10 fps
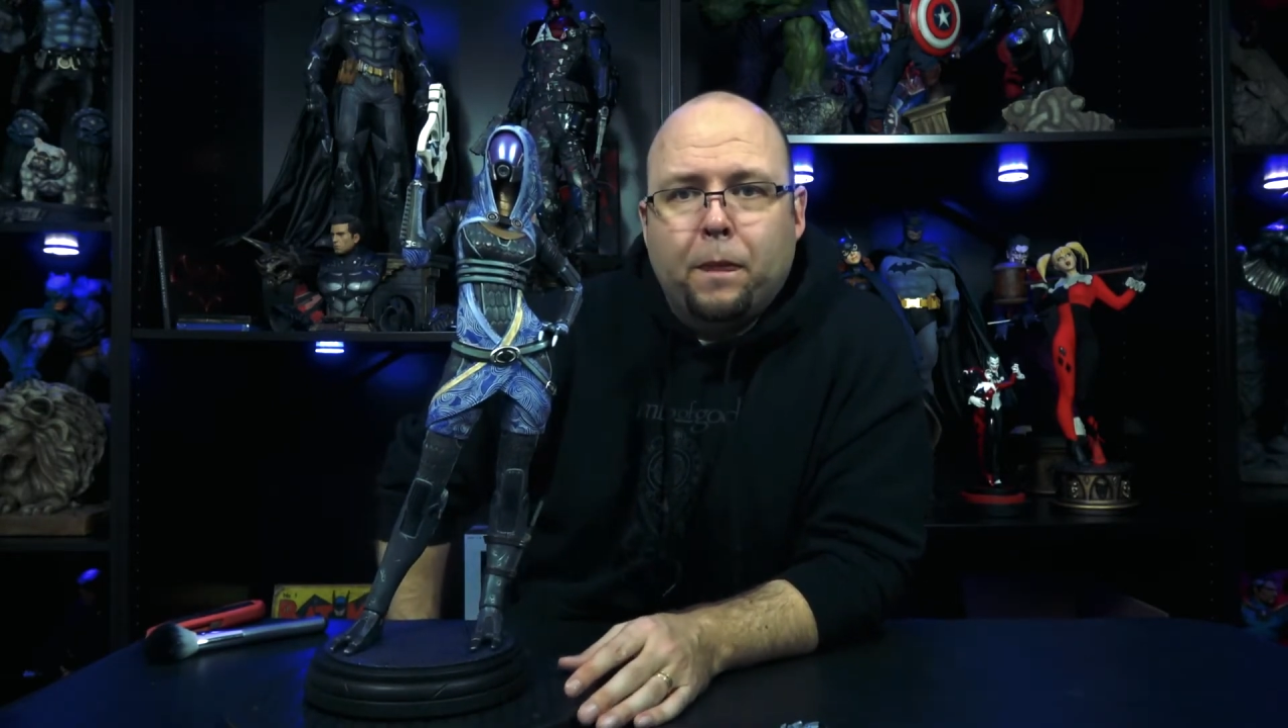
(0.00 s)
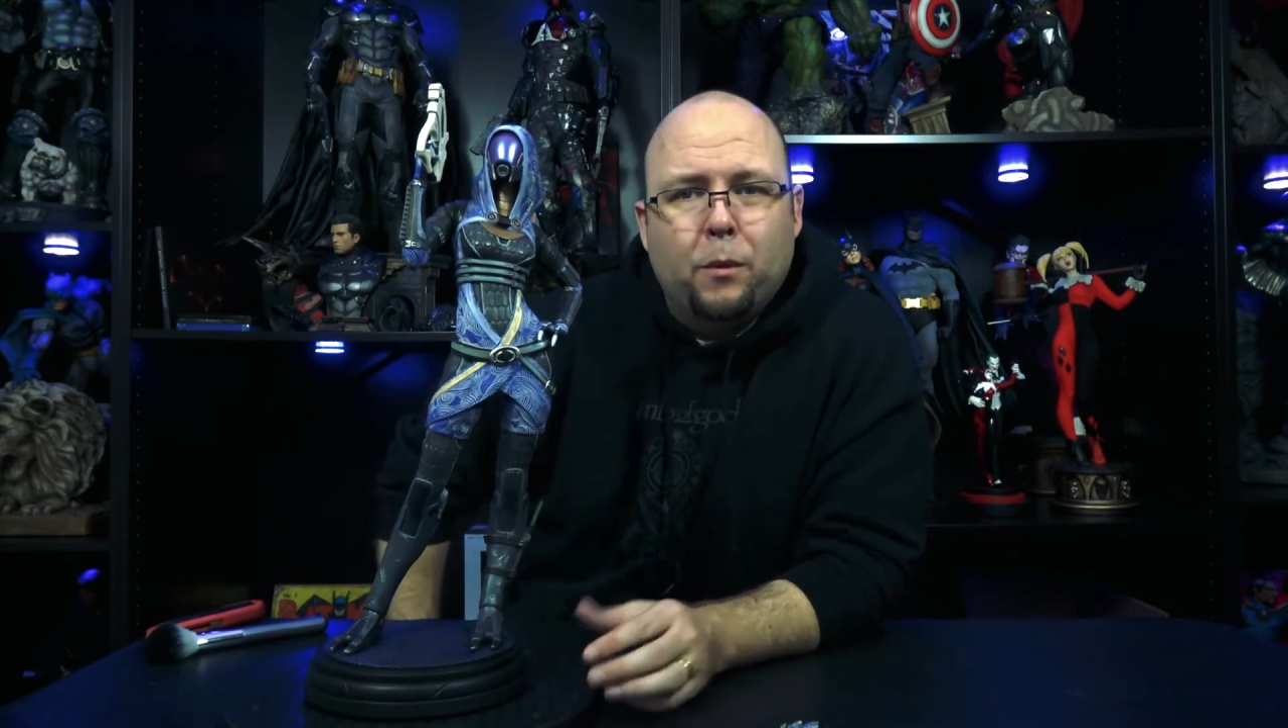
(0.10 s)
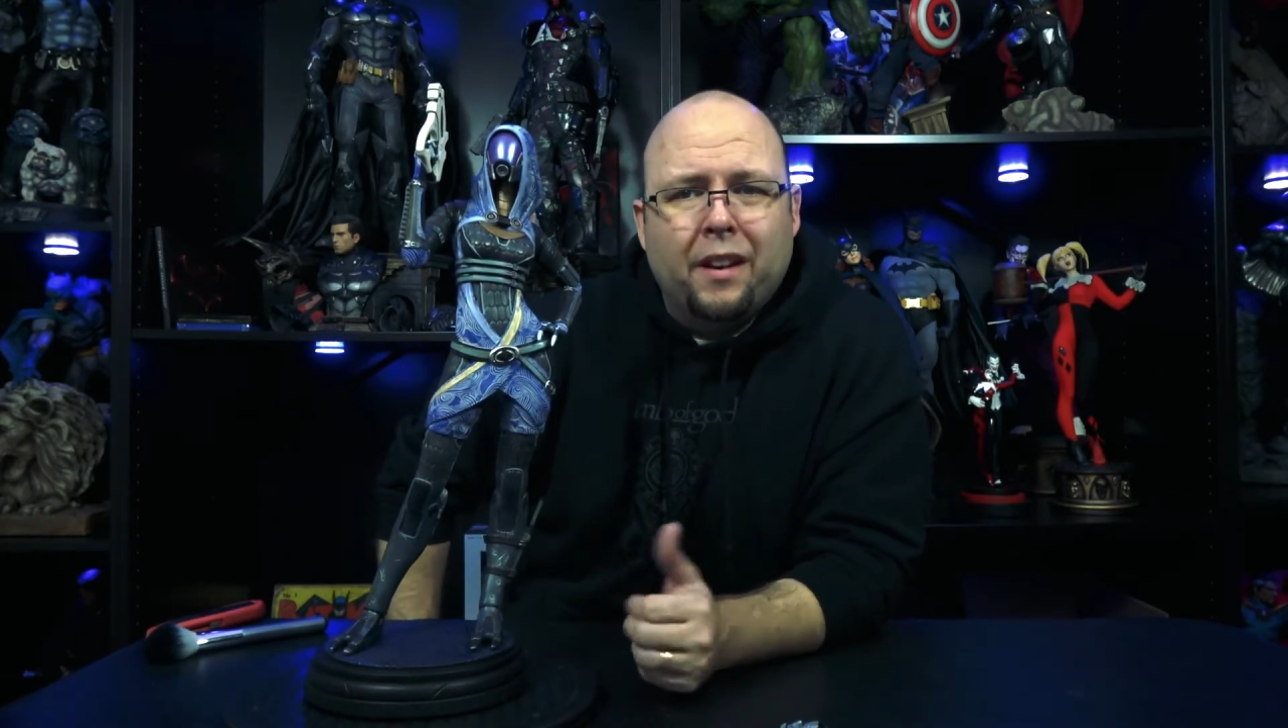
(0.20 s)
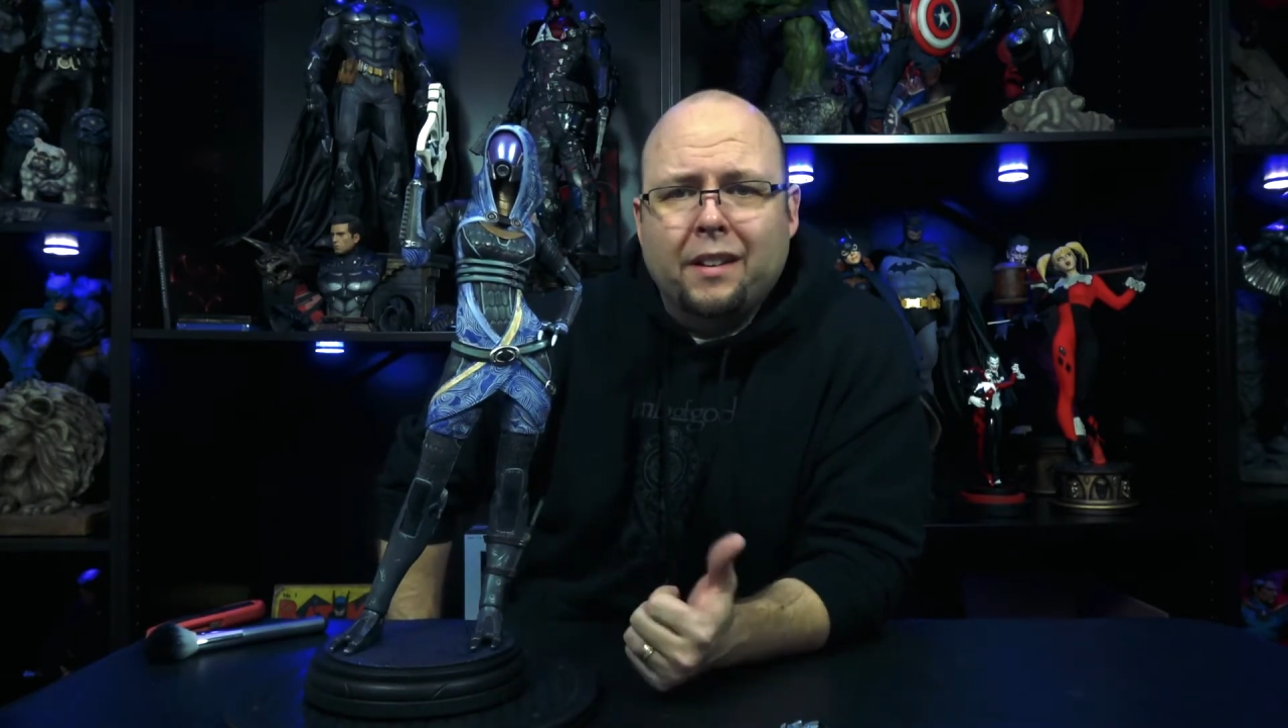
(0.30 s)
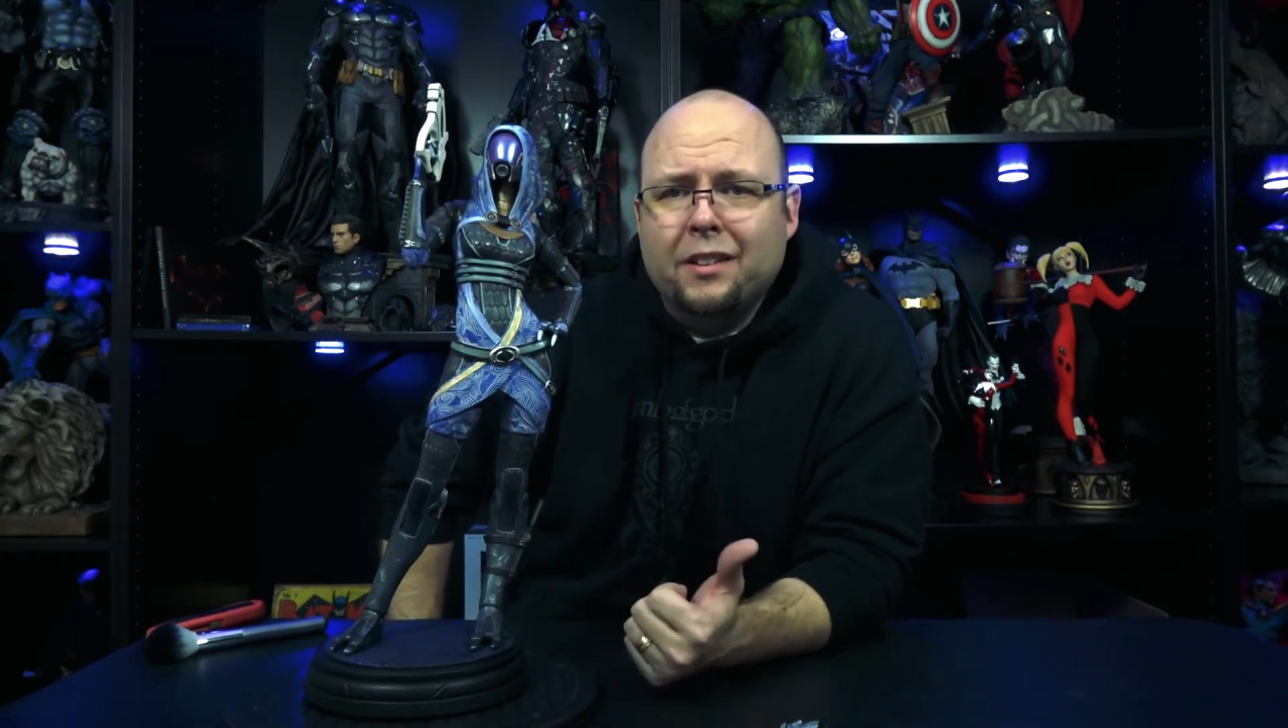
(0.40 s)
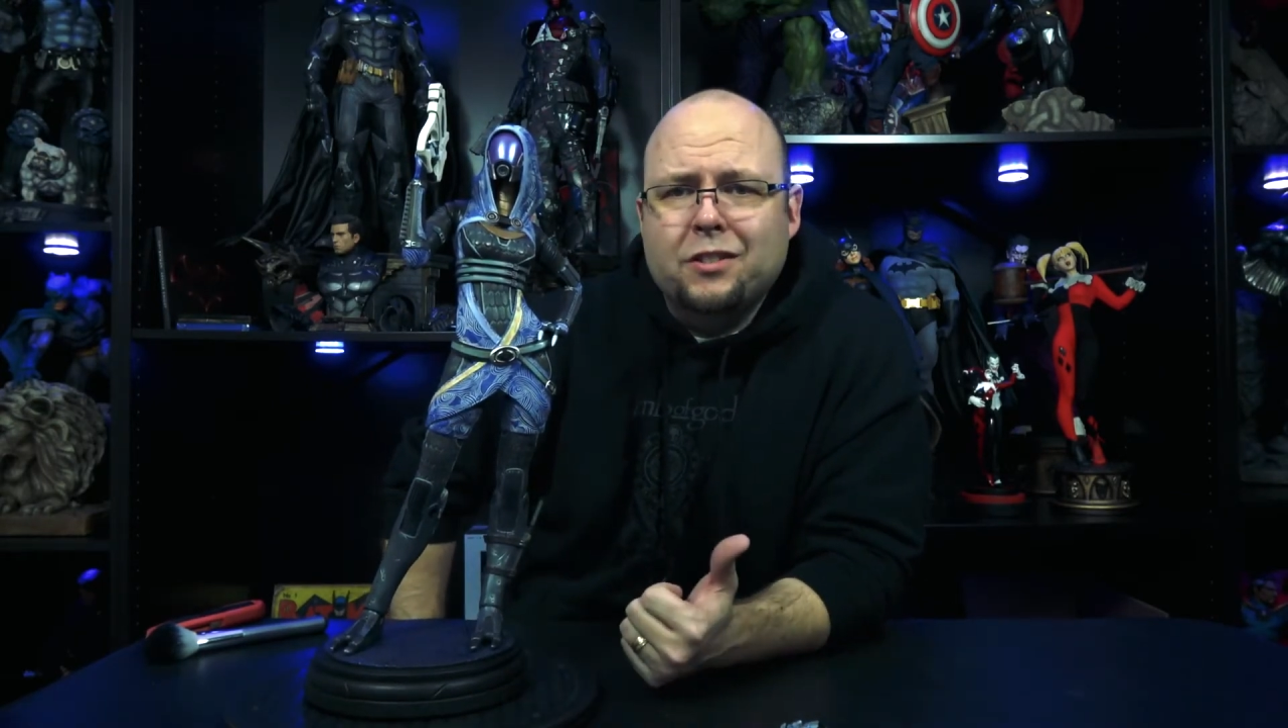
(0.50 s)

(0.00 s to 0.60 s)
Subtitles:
And I got the